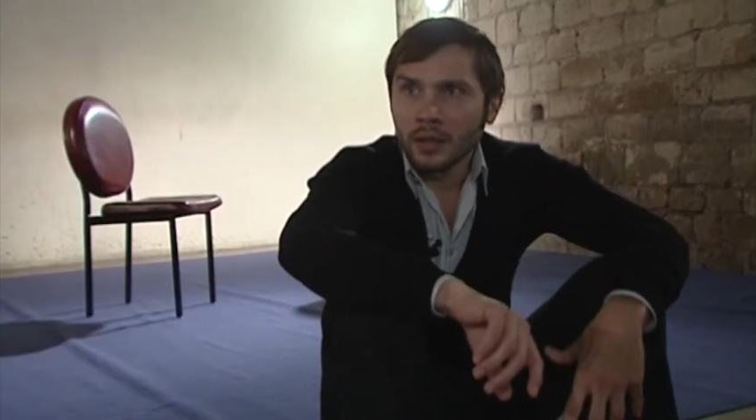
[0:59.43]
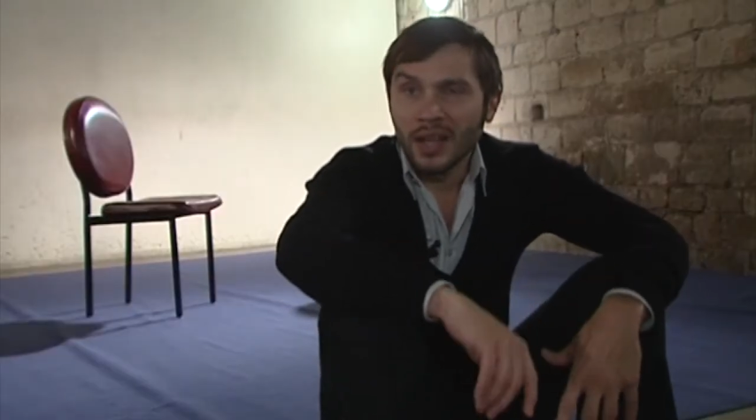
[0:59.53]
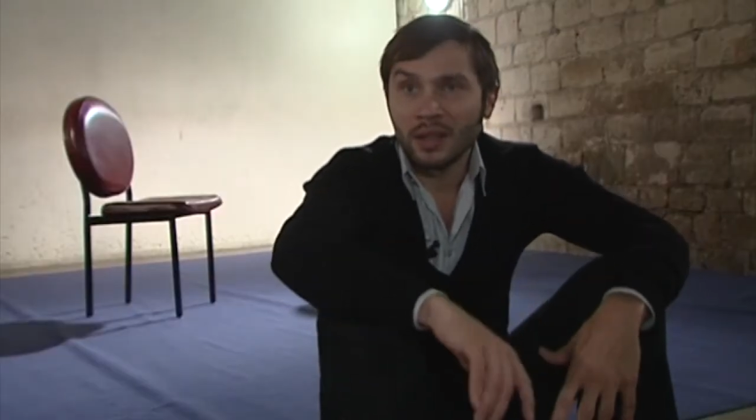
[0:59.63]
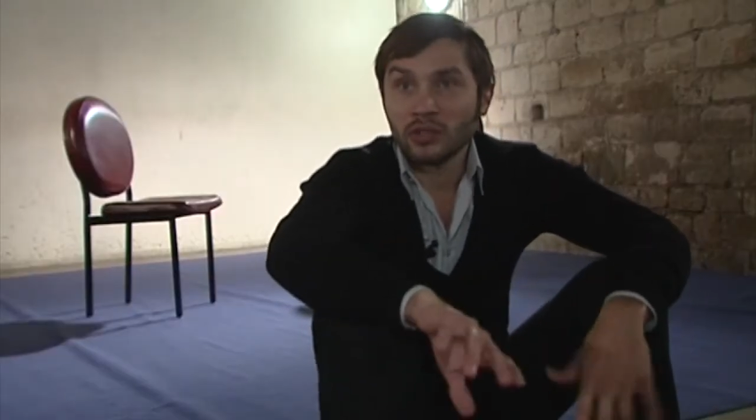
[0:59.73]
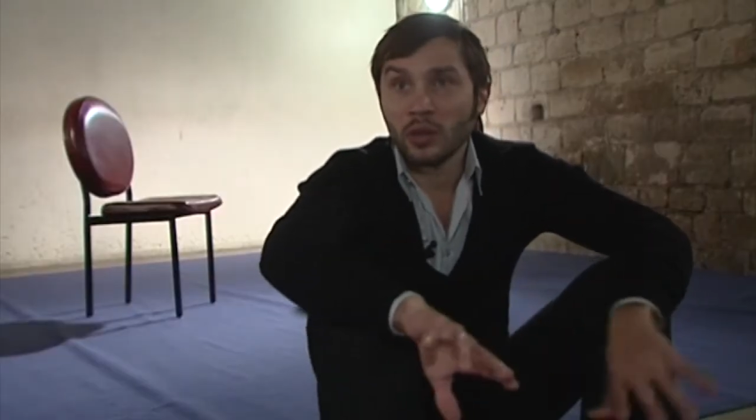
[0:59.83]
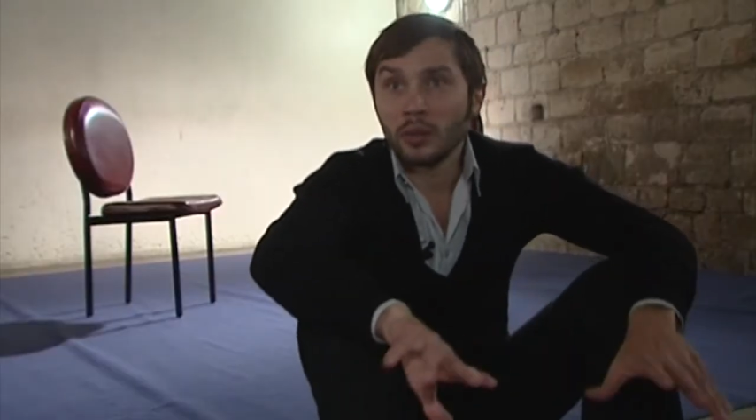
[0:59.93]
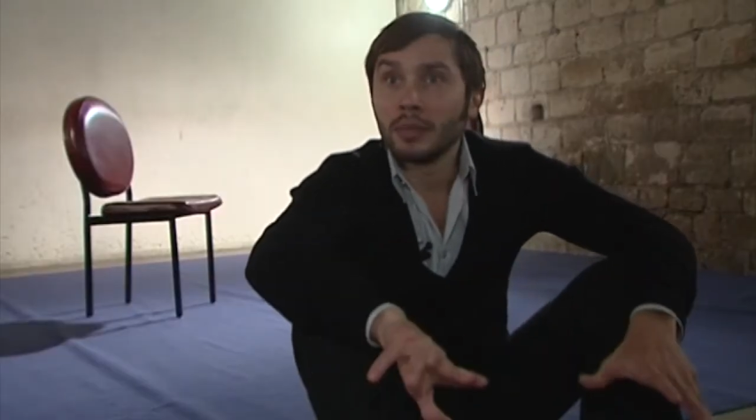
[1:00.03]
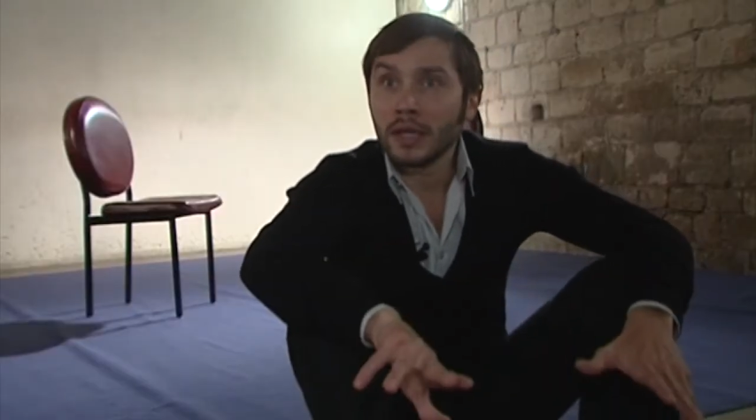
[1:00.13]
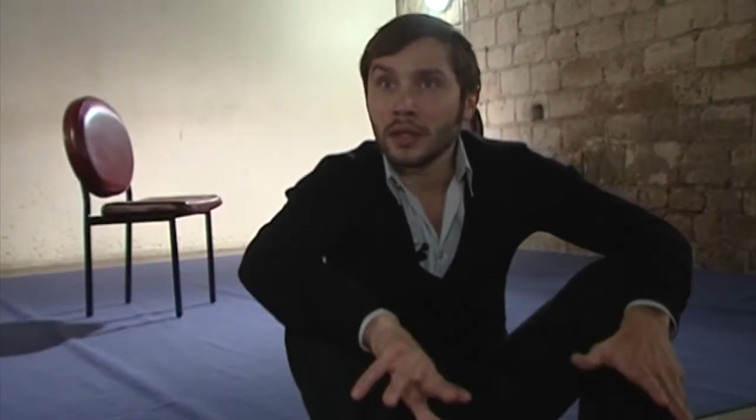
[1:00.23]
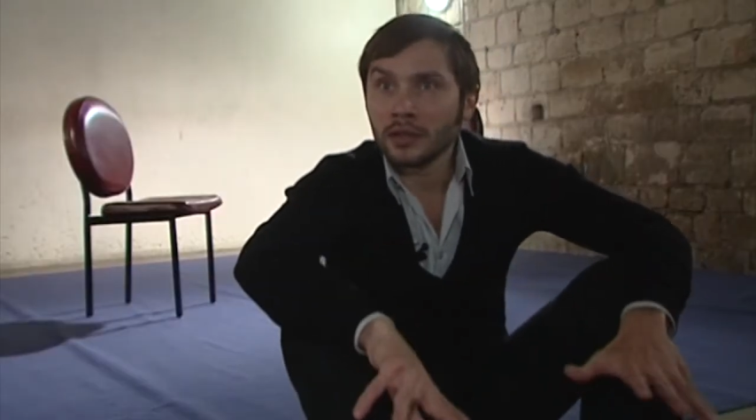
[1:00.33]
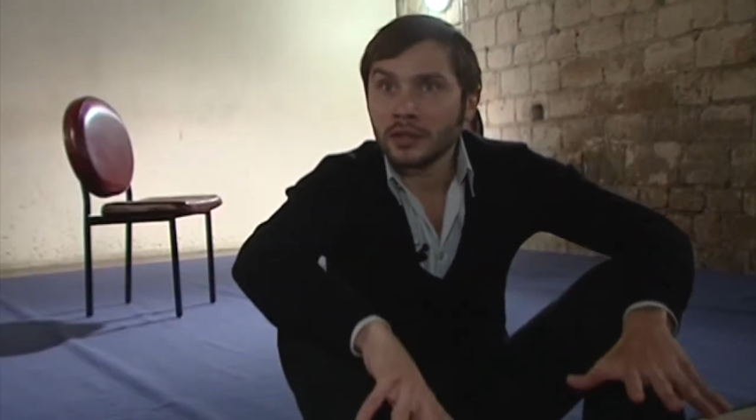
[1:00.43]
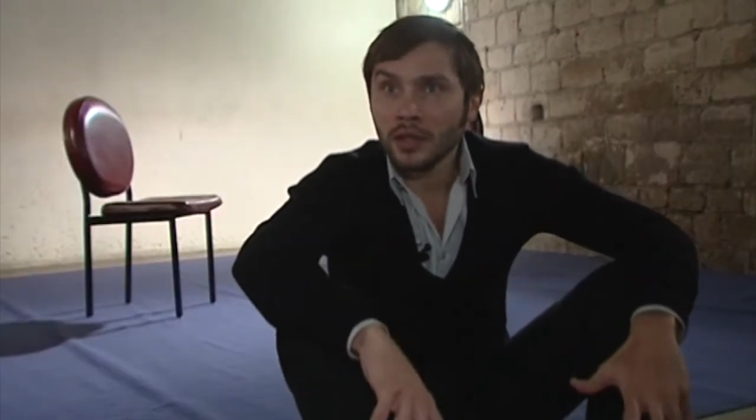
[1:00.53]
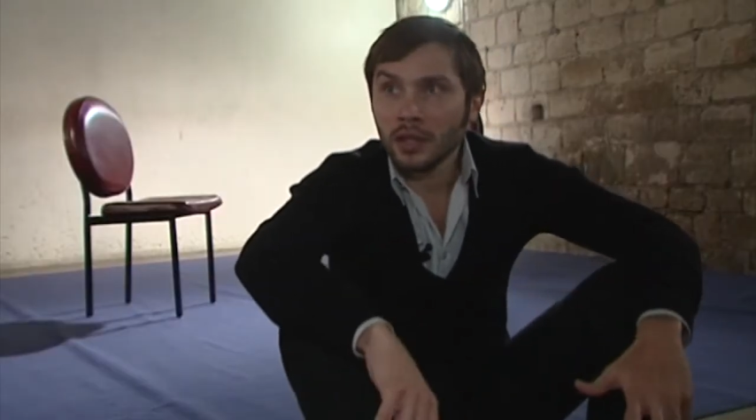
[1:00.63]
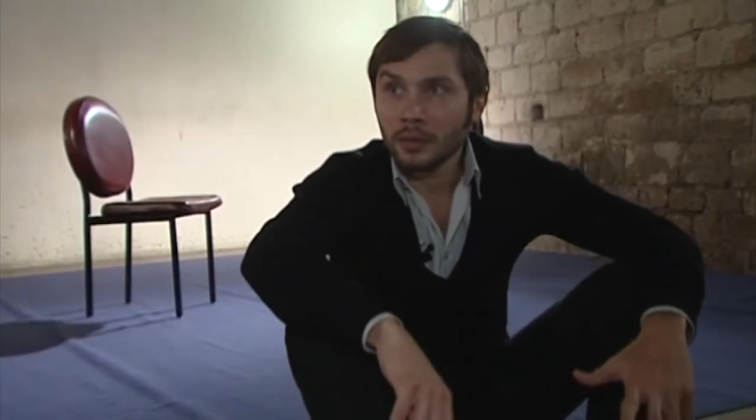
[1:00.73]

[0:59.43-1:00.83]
And it was only beginners still.